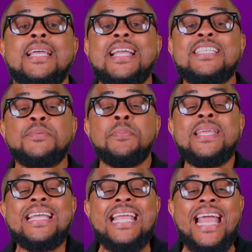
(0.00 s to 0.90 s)
It's
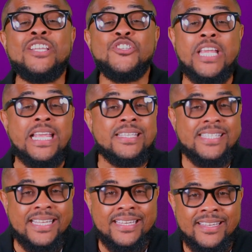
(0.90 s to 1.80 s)
me again,
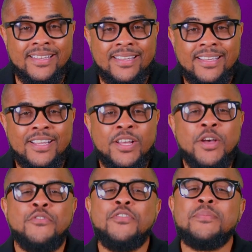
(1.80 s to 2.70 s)
Jason.
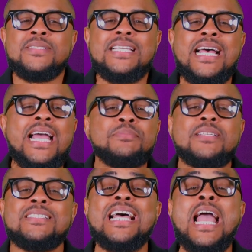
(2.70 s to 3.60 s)
From time to
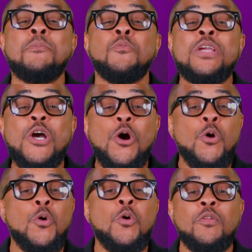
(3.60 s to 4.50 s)
time, we
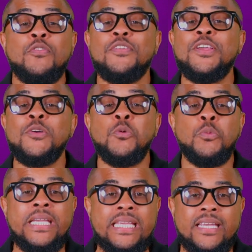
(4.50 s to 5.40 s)
all feel
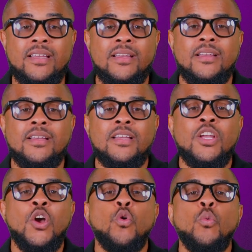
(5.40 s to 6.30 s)
weak.
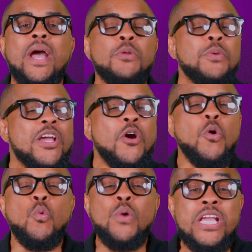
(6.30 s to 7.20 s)
When we are
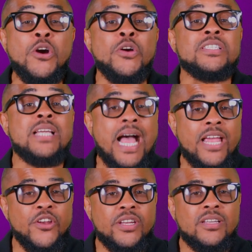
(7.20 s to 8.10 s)
weak or
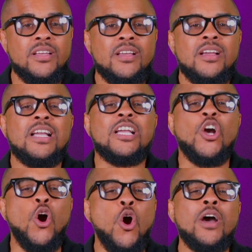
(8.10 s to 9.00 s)
tired,
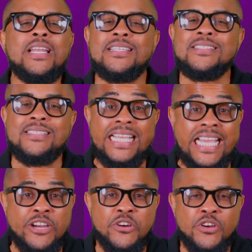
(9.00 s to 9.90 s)
God is
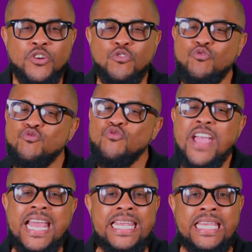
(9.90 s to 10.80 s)
there,
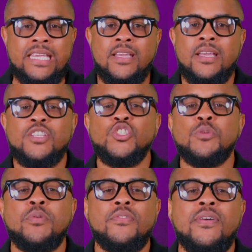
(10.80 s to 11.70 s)
ready to
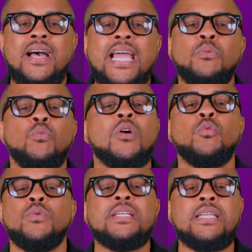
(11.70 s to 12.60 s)
provide what
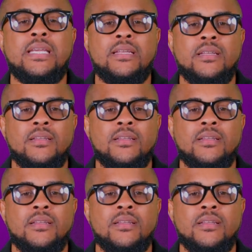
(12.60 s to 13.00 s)
we need.